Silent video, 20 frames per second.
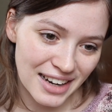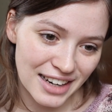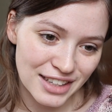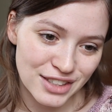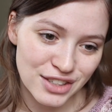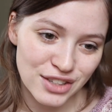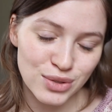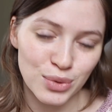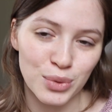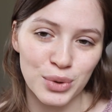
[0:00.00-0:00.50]
I
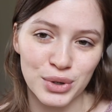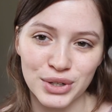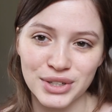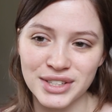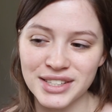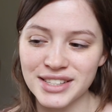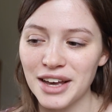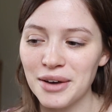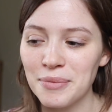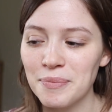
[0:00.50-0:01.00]
just ordered
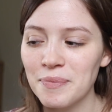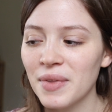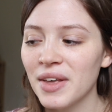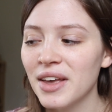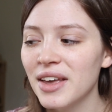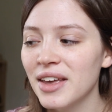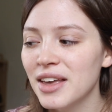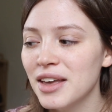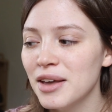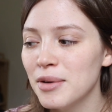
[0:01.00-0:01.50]
some,
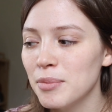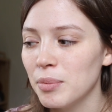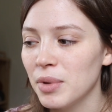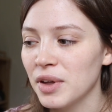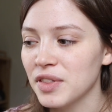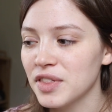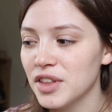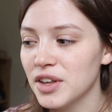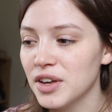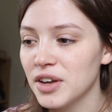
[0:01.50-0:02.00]

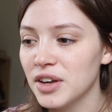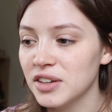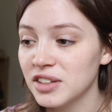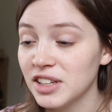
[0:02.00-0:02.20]
but the